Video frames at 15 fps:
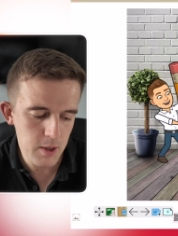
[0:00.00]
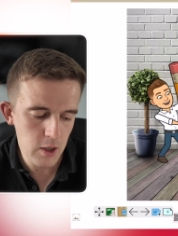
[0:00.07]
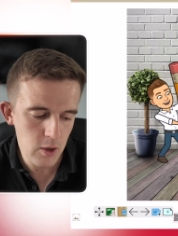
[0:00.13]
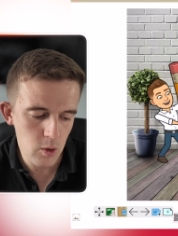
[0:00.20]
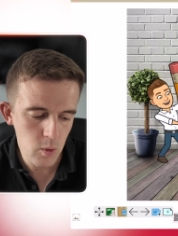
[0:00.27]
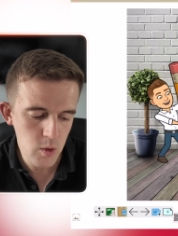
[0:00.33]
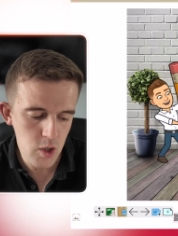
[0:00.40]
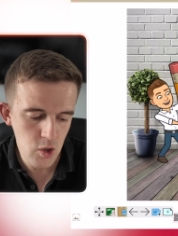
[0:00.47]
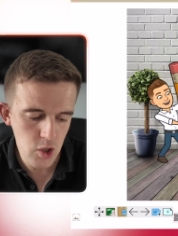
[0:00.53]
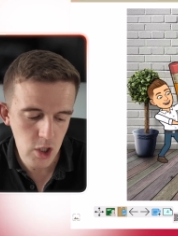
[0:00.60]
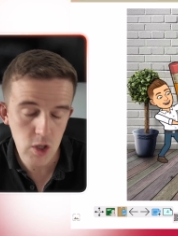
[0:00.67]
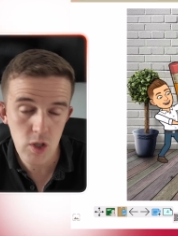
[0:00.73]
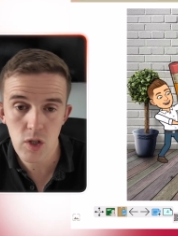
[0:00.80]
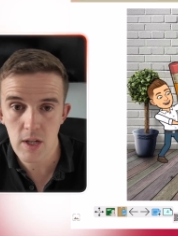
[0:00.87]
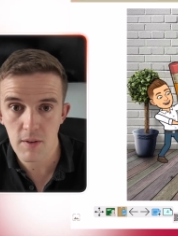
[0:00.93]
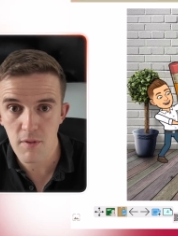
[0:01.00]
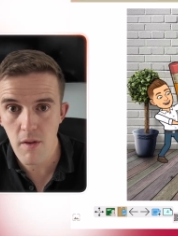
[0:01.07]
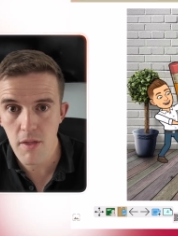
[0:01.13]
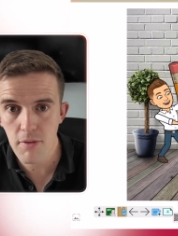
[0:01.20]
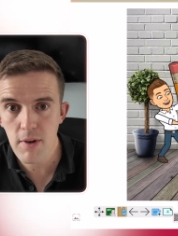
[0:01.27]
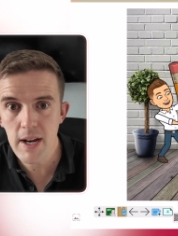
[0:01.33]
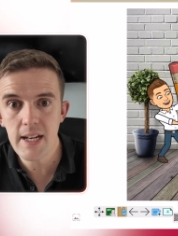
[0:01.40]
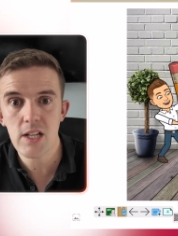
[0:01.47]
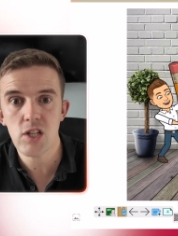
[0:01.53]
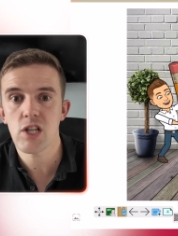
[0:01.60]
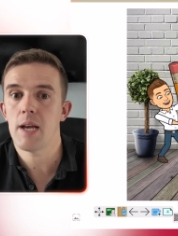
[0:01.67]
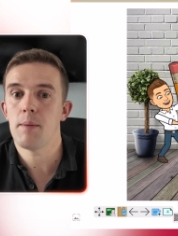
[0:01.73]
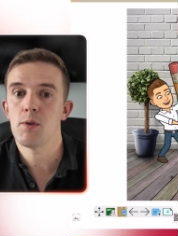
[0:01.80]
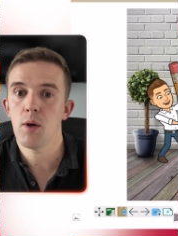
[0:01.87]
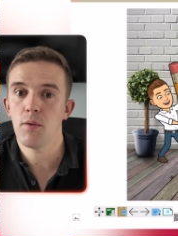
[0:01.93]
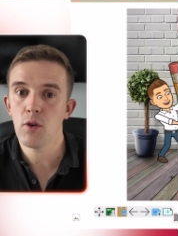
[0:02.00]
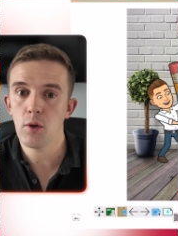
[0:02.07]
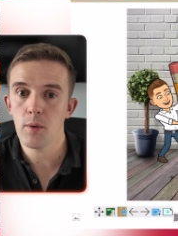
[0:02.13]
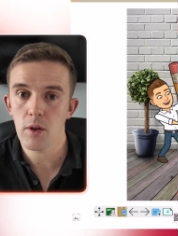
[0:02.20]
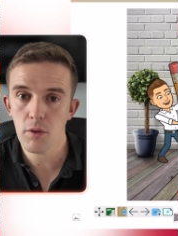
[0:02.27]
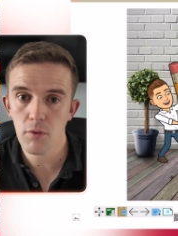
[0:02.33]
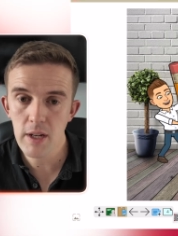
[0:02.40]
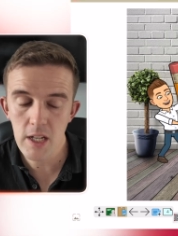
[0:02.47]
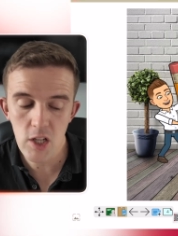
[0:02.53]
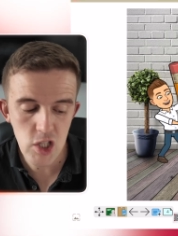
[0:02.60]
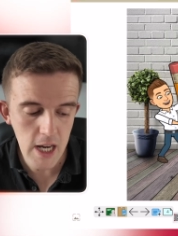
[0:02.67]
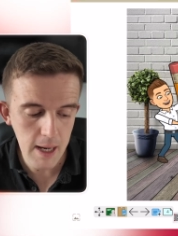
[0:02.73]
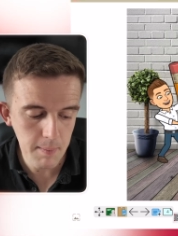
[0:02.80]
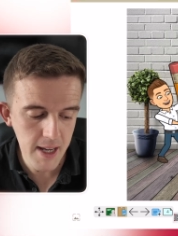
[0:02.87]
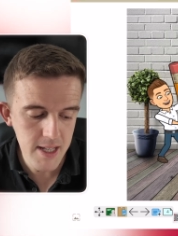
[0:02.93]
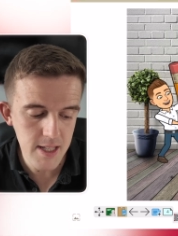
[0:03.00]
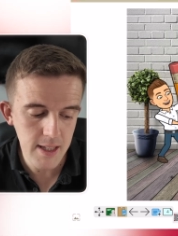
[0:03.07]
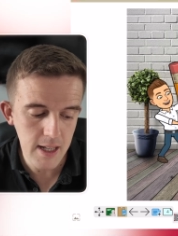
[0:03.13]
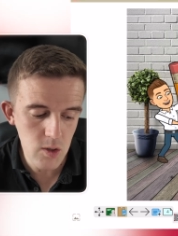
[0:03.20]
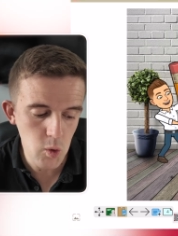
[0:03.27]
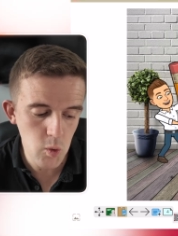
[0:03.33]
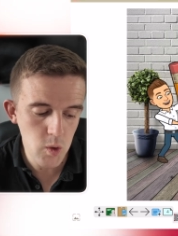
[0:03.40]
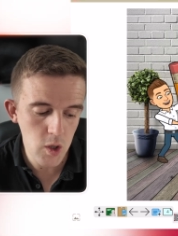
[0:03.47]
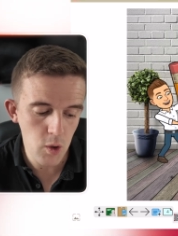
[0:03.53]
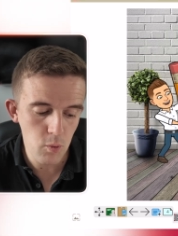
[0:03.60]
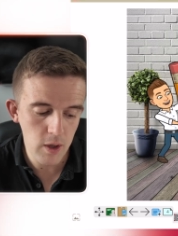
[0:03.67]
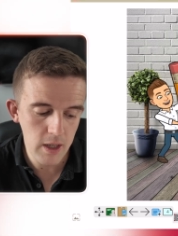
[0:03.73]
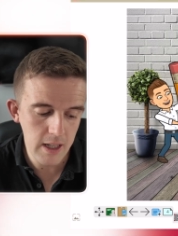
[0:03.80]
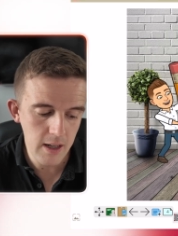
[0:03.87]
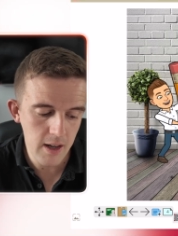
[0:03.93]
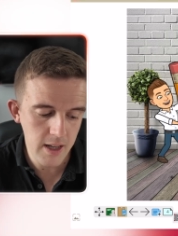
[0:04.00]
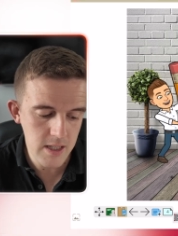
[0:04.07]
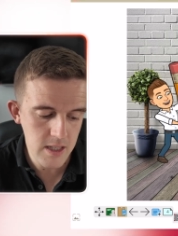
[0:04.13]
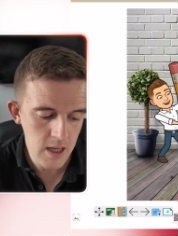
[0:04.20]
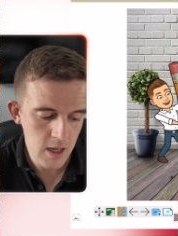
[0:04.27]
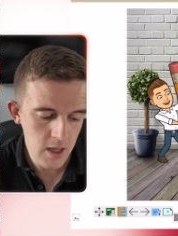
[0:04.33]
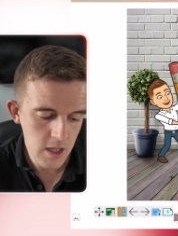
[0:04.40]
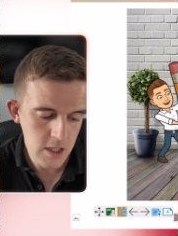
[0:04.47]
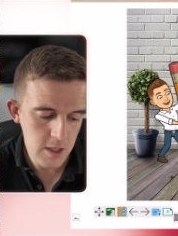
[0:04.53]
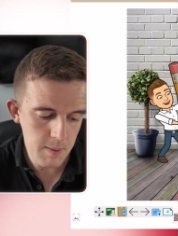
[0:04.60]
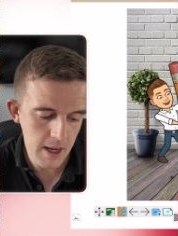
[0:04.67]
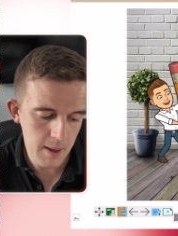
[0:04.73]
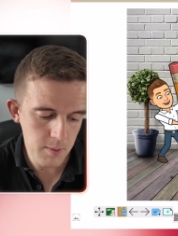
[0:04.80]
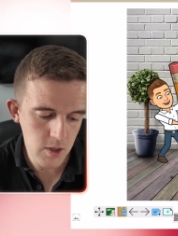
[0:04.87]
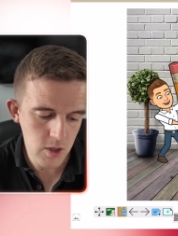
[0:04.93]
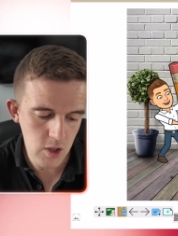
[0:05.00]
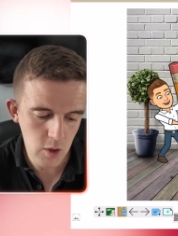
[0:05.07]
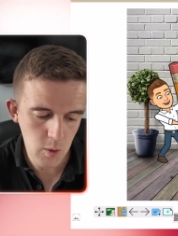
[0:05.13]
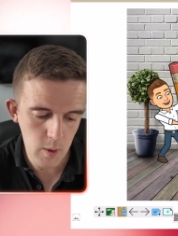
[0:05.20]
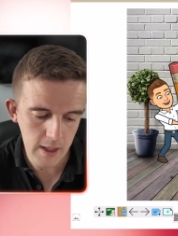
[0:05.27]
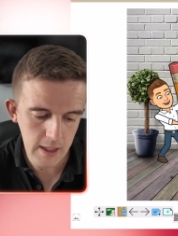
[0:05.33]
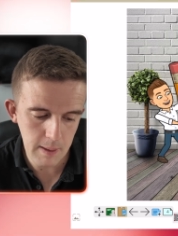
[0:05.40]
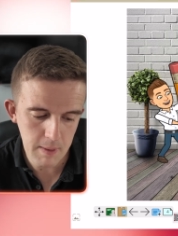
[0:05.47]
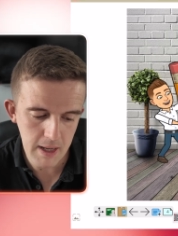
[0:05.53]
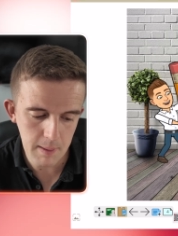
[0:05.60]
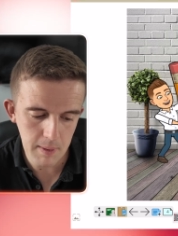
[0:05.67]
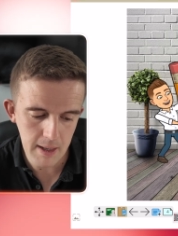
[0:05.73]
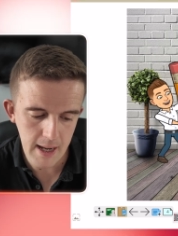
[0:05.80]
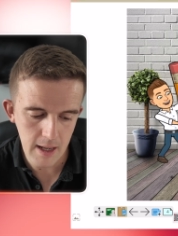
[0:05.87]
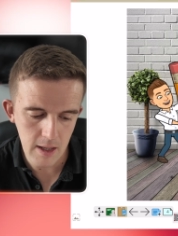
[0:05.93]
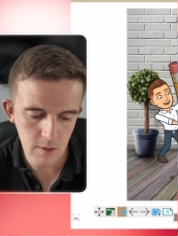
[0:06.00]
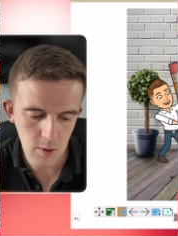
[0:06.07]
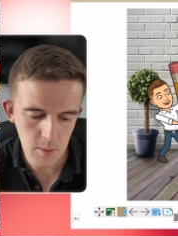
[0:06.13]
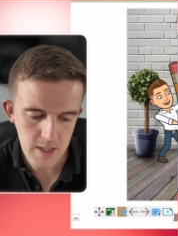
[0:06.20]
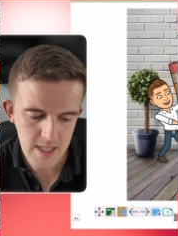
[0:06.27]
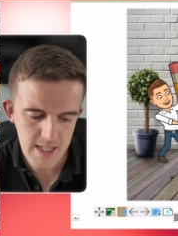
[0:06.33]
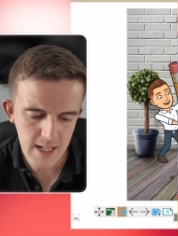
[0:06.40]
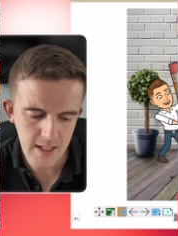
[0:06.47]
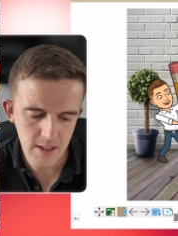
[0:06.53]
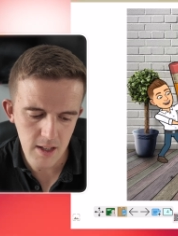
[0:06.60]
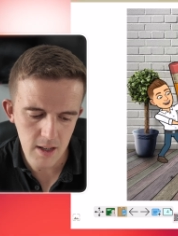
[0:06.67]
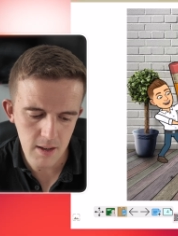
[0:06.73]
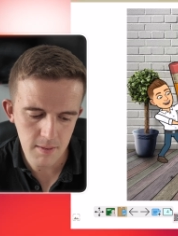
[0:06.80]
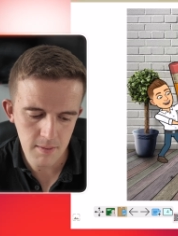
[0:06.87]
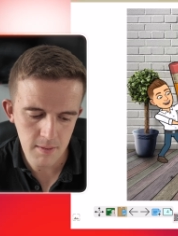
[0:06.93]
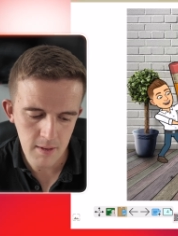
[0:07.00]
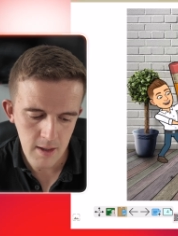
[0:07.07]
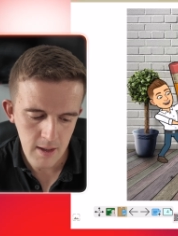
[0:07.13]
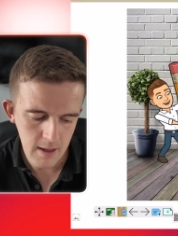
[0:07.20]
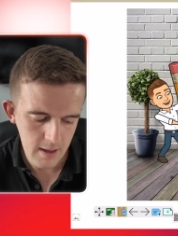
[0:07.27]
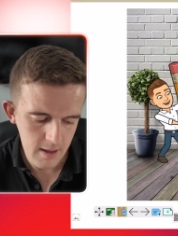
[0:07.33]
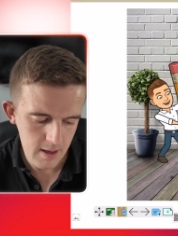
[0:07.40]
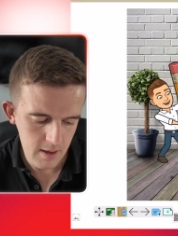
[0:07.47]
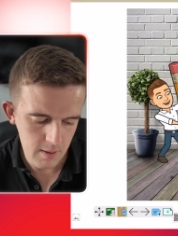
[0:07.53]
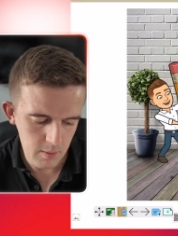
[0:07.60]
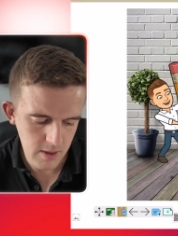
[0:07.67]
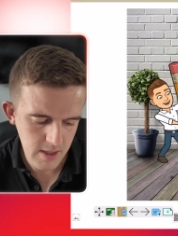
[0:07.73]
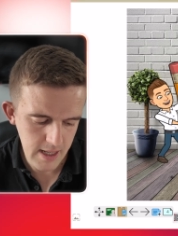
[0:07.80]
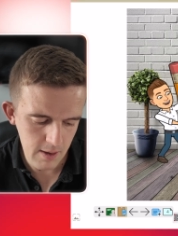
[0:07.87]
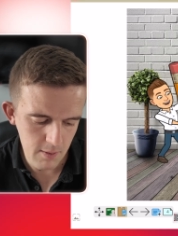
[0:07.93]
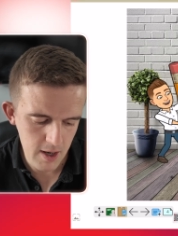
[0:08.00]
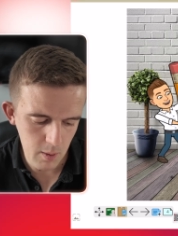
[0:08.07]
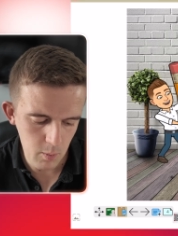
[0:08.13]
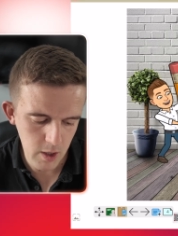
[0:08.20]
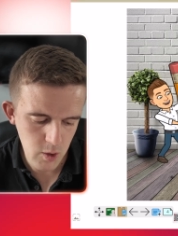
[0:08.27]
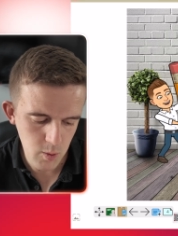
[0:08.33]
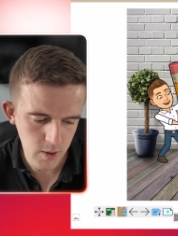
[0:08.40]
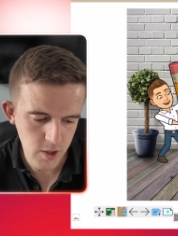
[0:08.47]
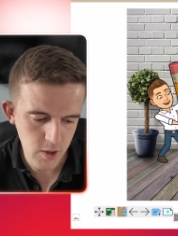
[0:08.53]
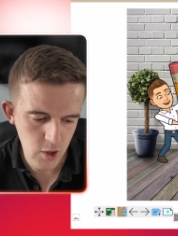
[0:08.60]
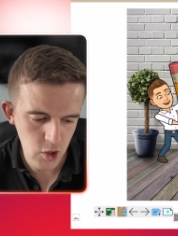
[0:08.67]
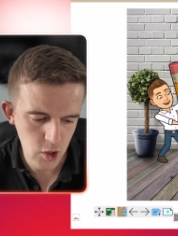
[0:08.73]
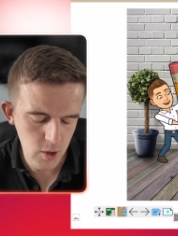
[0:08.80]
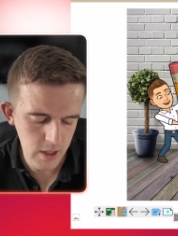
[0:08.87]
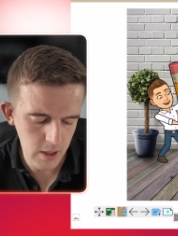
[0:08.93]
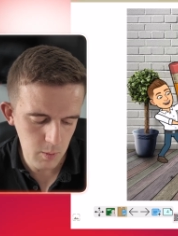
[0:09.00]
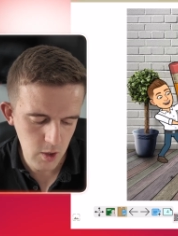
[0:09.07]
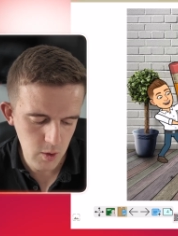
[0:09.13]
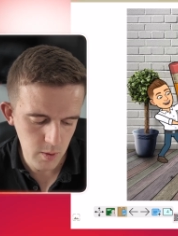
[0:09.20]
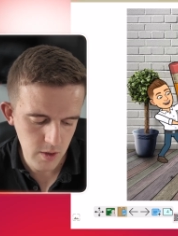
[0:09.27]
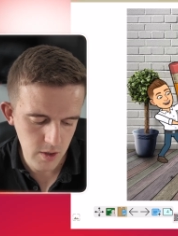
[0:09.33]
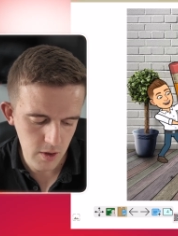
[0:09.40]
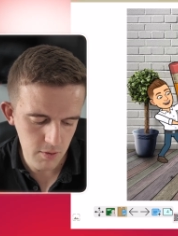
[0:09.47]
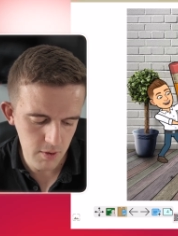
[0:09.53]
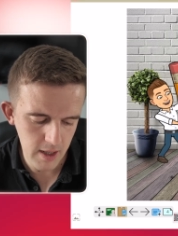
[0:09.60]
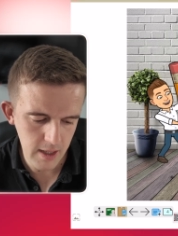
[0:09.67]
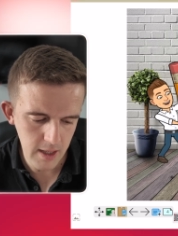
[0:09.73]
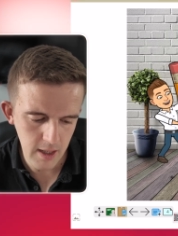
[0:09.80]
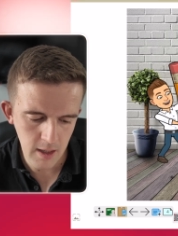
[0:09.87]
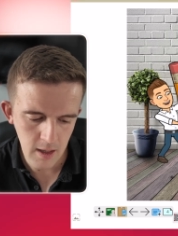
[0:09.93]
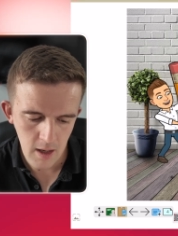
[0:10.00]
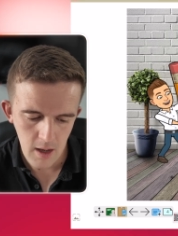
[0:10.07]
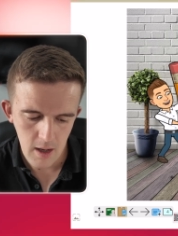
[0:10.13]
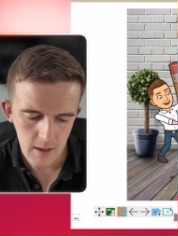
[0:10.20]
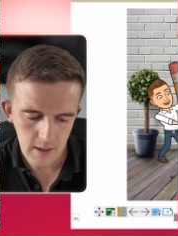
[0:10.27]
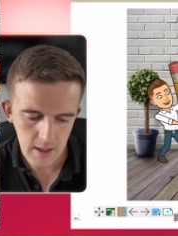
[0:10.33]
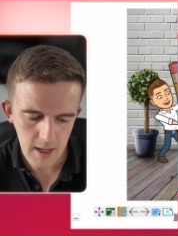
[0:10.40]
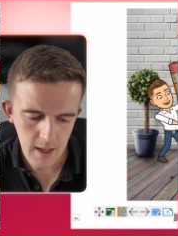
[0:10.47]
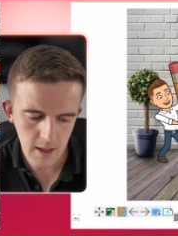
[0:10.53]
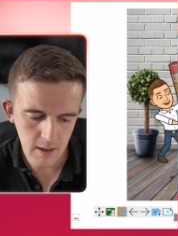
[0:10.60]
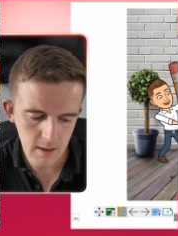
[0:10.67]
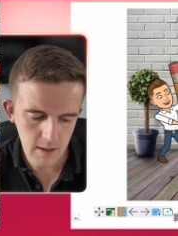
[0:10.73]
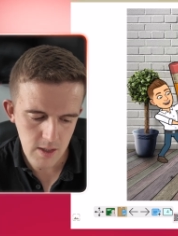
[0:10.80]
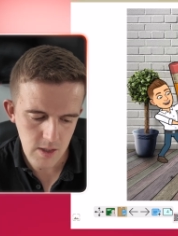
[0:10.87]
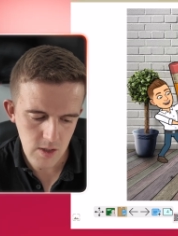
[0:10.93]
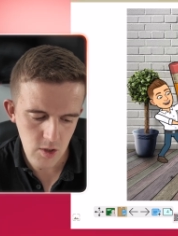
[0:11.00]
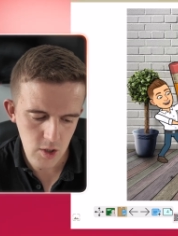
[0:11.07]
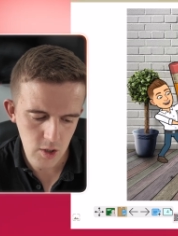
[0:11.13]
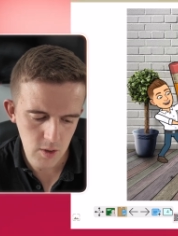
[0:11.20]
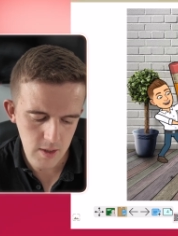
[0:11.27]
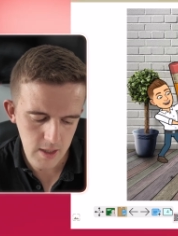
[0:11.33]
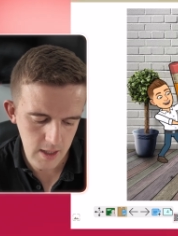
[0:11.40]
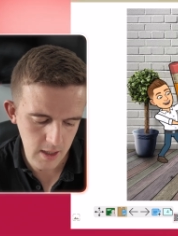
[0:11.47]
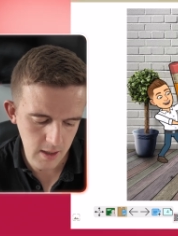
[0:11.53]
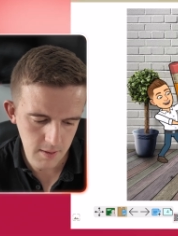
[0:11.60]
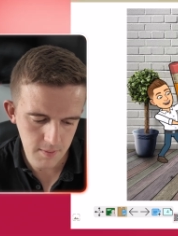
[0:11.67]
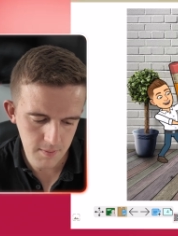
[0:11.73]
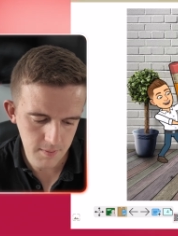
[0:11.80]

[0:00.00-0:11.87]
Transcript: but you can also choose different 3D shapes. So if you're doing a 3D shape lesson, that's also really nice to be able to just quickly manipulate and do a cylinder and we'd say, right, which one's the 2D, which one's the 3D? Okay, this is 2D,